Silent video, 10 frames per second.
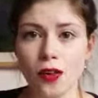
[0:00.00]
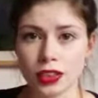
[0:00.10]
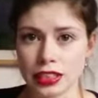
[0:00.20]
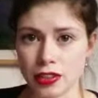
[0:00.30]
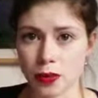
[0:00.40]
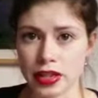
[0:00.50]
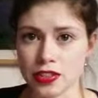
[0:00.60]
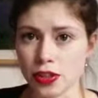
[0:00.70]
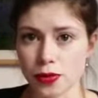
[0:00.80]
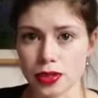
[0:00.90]
all zero
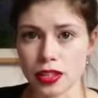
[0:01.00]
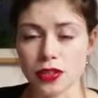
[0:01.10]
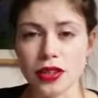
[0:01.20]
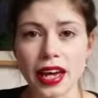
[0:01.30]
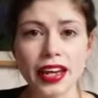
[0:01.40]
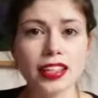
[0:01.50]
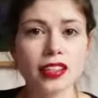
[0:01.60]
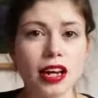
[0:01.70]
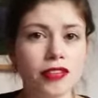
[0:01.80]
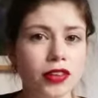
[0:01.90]
waste shops in the UK,
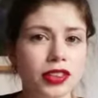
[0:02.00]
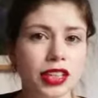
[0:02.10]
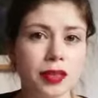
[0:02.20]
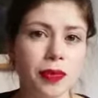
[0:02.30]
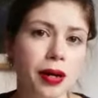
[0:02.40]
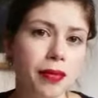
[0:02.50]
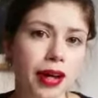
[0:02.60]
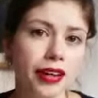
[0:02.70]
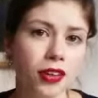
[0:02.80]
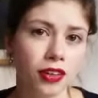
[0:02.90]
so I've always had to buy
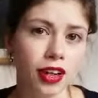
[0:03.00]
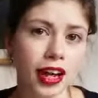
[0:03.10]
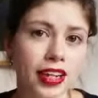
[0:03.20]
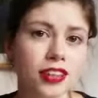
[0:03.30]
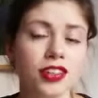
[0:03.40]
mine online,